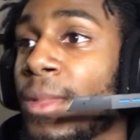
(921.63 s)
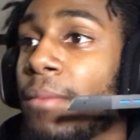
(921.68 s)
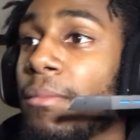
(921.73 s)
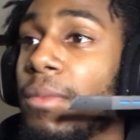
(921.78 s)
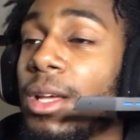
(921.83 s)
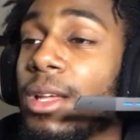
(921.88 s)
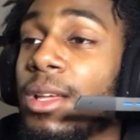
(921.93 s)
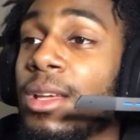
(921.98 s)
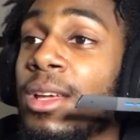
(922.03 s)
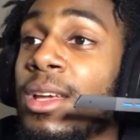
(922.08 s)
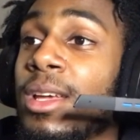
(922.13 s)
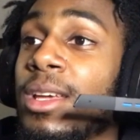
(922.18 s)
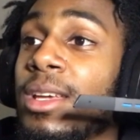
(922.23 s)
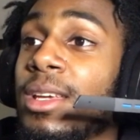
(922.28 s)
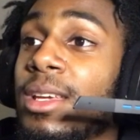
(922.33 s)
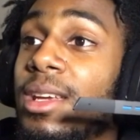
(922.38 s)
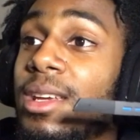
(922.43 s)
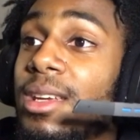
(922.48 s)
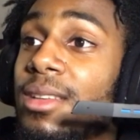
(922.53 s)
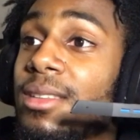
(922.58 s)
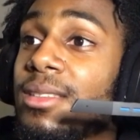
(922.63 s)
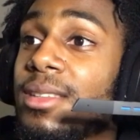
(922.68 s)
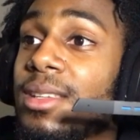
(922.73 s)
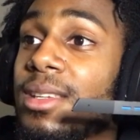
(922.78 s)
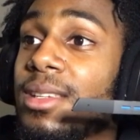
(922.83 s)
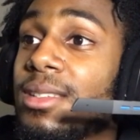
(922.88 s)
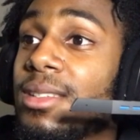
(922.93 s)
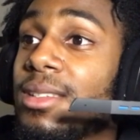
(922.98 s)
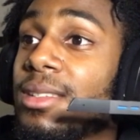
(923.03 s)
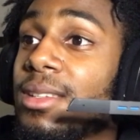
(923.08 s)
But he
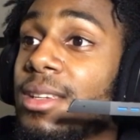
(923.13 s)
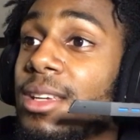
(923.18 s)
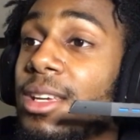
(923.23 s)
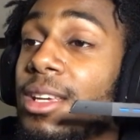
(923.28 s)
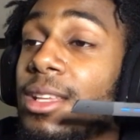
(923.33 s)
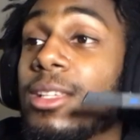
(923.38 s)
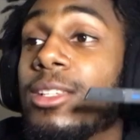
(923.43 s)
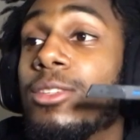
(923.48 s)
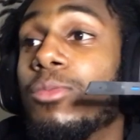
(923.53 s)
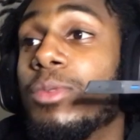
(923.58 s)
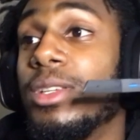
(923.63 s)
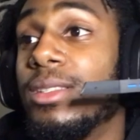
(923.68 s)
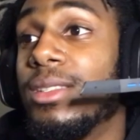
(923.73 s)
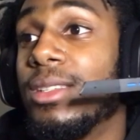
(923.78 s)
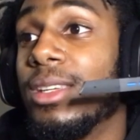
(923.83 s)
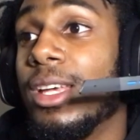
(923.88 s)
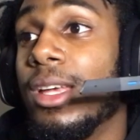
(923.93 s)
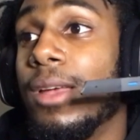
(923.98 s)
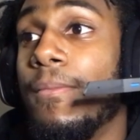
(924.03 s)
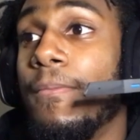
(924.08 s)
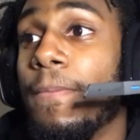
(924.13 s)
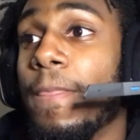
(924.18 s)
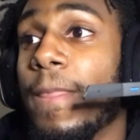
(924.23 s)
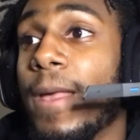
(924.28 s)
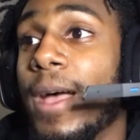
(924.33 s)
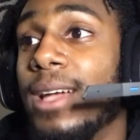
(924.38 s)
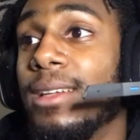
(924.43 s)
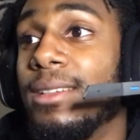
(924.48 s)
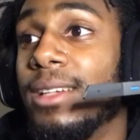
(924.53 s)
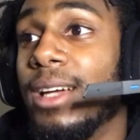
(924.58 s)
insists, and this is what he said:
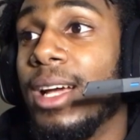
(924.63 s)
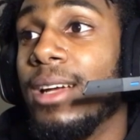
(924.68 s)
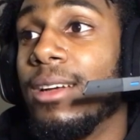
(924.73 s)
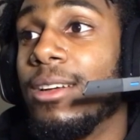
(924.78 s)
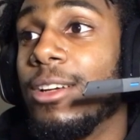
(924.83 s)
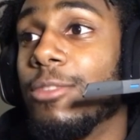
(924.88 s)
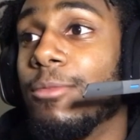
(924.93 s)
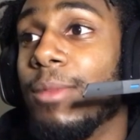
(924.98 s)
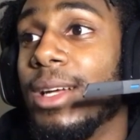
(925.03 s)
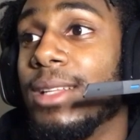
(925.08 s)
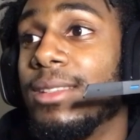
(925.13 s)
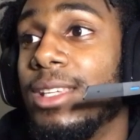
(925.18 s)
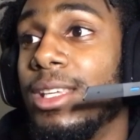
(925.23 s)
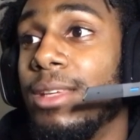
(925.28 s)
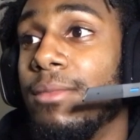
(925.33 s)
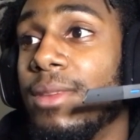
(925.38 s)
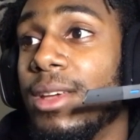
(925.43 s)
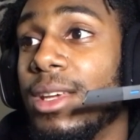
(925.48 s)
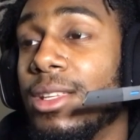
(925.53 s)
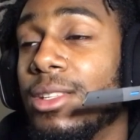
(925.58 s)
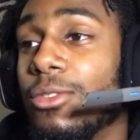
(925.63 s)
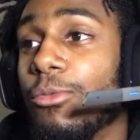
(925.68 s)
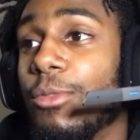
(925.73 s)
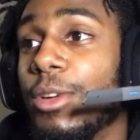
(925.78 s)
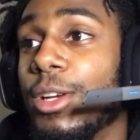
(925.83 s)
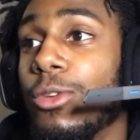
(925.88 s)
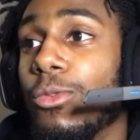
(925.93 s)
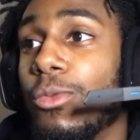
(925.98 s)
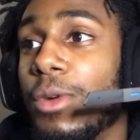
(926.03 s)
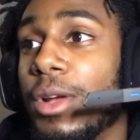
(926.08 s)
I died because my teammates
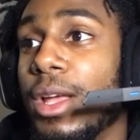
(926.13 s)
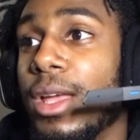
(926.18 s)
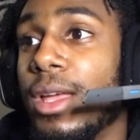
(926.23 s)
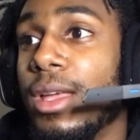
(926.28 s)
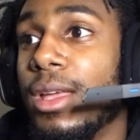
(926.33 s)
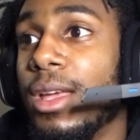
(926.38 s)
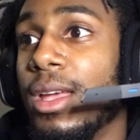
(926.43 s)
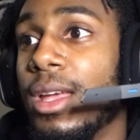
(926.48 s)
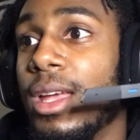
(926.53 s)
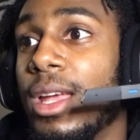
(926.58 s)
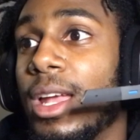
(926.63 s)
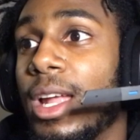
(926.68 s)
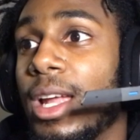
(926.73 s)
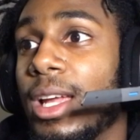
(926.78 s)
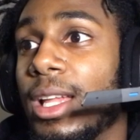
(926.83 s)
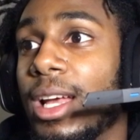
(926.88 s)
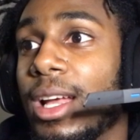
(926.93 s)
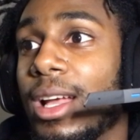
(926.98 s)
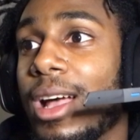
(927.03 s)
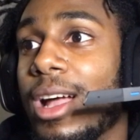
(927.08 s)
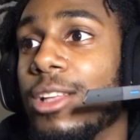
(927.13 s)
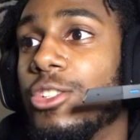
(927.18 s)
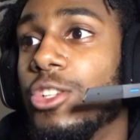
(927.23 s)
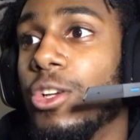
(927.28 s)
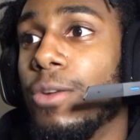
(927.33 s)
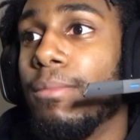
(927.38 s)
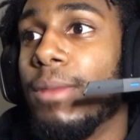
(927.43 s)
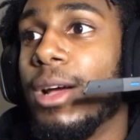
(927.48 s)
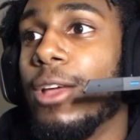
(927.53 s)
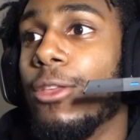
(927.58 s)
ran away and I got
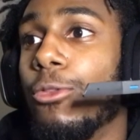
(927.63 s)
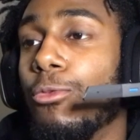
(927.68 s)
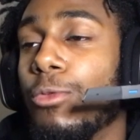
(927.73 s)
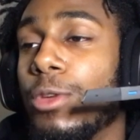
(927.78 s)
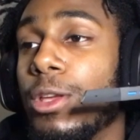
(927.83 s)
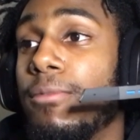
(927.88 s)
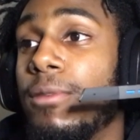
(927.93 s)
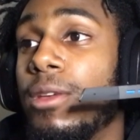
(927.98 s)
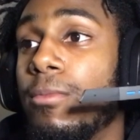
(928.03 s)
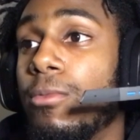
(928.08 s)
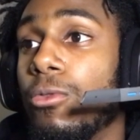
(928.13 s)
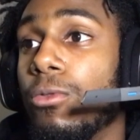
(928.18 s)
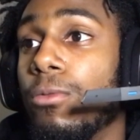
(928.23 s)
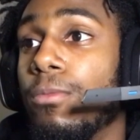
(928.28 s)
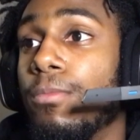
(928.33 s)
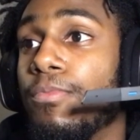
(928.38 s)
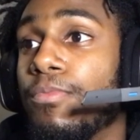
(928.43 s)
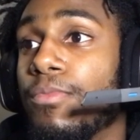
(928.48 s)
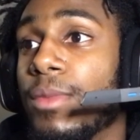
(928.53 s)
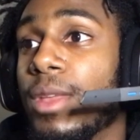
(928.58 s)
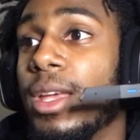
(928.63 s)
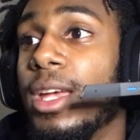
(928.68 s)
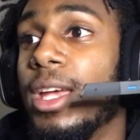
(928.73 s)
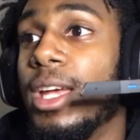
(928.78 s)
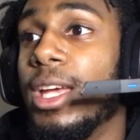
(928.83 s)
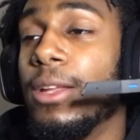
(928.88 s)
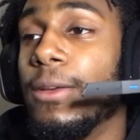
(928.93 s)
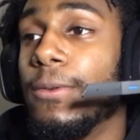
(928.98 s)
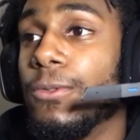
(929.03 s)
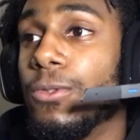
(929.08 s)
jumped by 3 people.
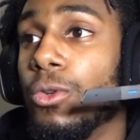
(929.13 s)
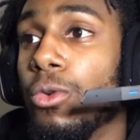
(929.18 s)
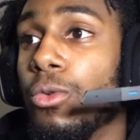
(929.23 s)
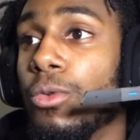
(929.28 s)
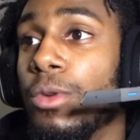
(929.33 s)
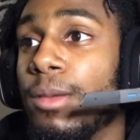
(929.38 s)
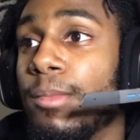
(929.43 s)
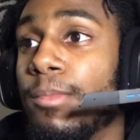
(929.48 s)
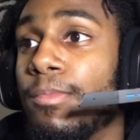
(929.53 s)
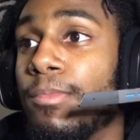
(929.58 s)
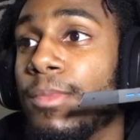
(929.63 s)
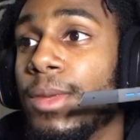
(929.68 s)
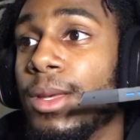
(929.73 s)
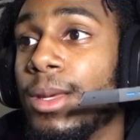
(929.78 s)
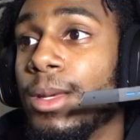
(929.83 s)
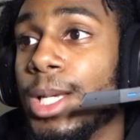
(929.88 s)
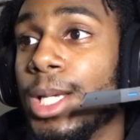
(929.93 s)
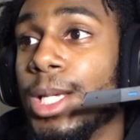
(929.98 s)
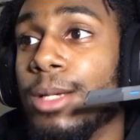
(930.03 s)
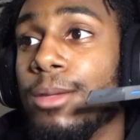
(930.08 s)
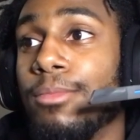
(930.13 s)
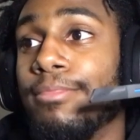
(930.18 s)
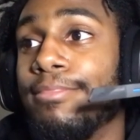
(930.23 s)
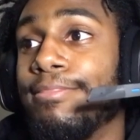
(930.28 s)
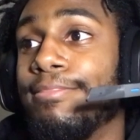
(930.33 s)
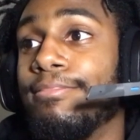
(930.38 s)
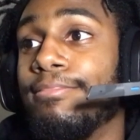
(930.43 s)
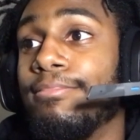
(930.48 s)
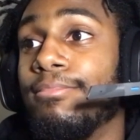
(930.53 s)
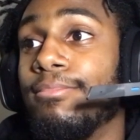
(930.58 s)
End of story.
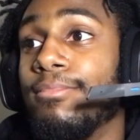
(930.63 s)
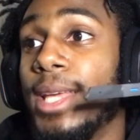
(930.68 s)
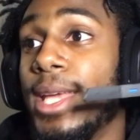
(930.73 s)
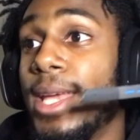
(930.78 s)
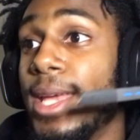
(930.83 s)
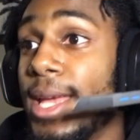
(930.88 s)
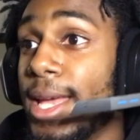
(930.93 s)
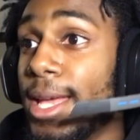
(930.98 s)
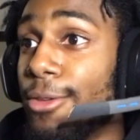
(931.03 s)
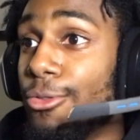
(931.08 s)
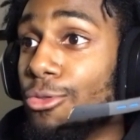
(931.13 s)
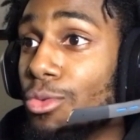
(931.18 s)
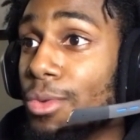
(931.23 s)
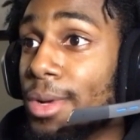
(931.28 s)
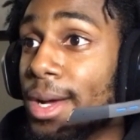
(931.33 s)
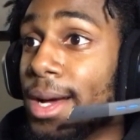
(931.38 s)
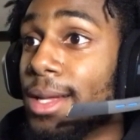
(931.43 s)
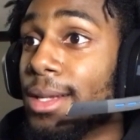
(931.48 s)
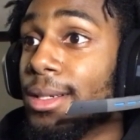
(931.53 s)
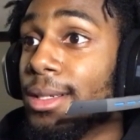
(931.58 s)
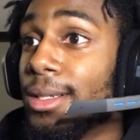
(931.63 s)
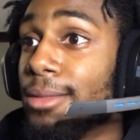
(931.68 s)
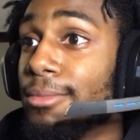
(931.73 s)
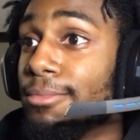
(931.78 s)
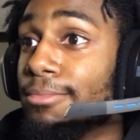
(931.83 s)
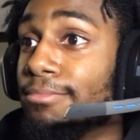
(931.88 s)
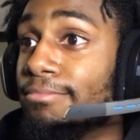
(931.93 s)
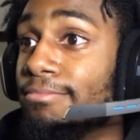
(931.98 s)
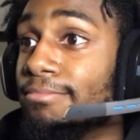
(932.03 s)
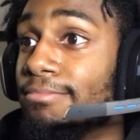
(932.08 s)
Yeah, you got
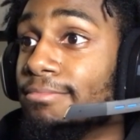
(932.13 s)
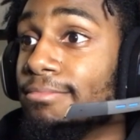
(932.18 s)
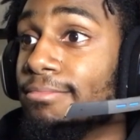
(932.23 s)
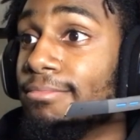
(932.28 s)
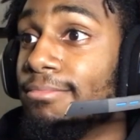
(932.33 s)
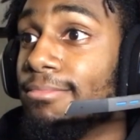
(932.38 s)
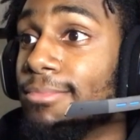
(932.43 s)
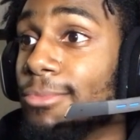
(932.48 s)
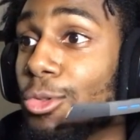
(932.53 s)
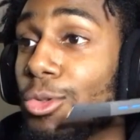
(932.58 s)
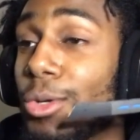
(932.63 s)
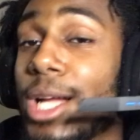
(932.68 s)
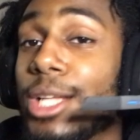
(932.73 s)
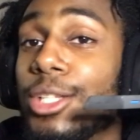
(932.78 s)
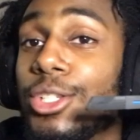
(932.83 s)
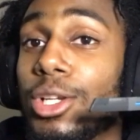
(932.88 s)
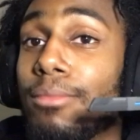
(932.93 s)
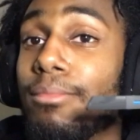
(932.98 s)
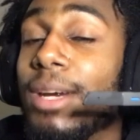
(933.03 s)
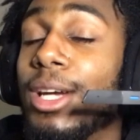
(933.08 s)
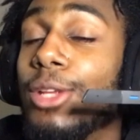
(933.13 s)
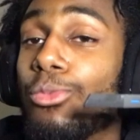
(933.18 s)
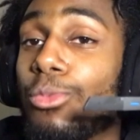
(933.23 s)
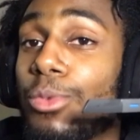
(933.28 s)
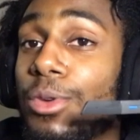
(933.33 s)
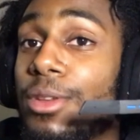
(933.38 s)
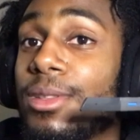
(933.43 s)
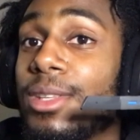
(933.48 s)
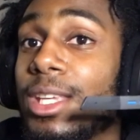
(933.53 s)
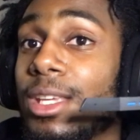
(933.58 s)
jumped by
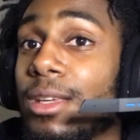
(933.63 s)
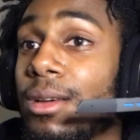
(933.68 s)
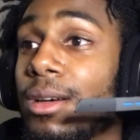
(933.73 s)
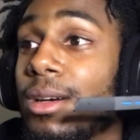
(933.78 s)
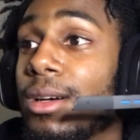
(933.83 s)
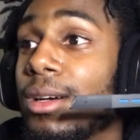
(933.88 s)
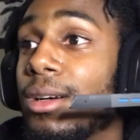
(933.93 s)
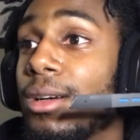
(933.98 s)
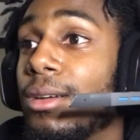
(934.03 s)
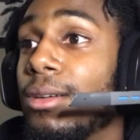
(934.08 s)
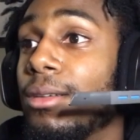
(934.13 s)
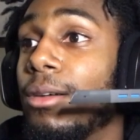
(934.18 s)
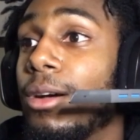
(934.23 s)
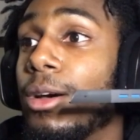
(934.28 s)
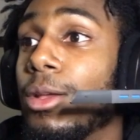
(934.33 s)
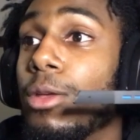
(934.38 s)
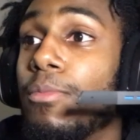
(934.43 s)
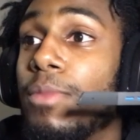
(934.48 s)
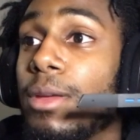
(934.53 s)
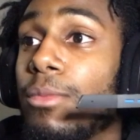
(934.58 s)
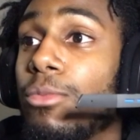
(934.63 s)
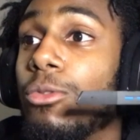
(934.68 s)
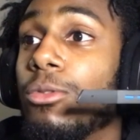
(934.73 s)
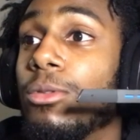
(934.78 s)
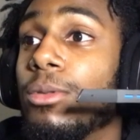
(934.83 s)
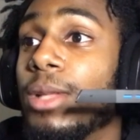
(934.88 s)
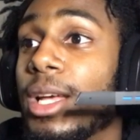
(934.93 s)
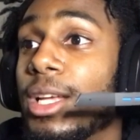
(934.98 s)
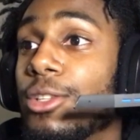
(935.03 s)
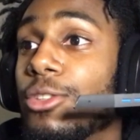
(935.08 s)
3 other
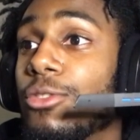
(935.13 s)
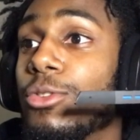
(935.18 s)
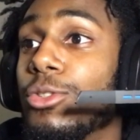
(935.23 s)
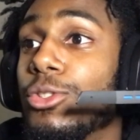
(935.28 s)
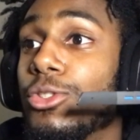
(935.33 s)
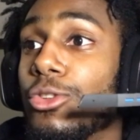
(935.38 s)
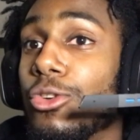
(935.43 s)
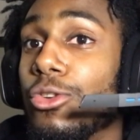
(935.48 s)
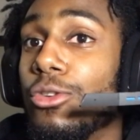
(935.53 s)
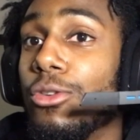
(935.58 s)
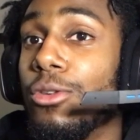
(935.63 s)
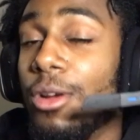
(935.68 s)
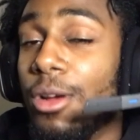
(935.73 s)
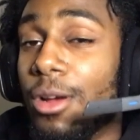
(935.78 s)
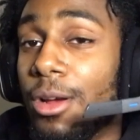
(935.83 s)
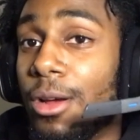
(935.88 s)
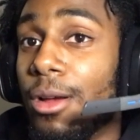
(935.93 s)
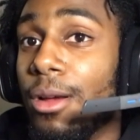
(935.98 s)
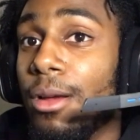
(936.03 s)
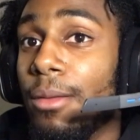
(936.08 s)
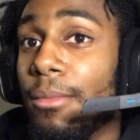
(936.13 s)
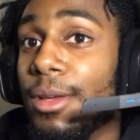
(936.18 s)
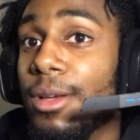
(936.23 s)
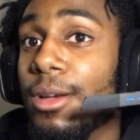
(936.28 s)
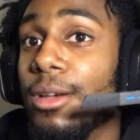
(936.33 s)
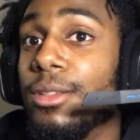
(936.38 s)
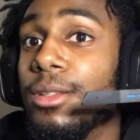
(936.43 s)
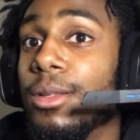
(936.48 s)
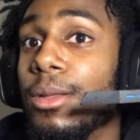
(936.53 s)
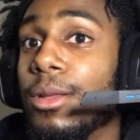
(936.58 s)
people, that's for sure,
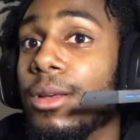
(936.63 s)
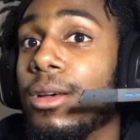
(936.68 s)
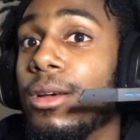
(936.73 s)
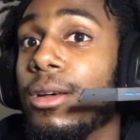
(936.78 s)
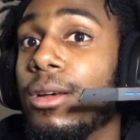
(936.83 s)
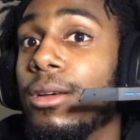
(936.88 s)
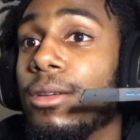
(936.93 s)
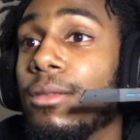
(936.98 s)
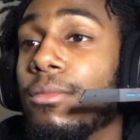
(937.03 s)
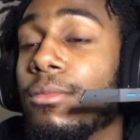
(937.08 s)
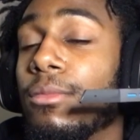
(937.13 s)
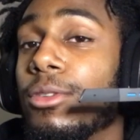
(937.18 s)
because of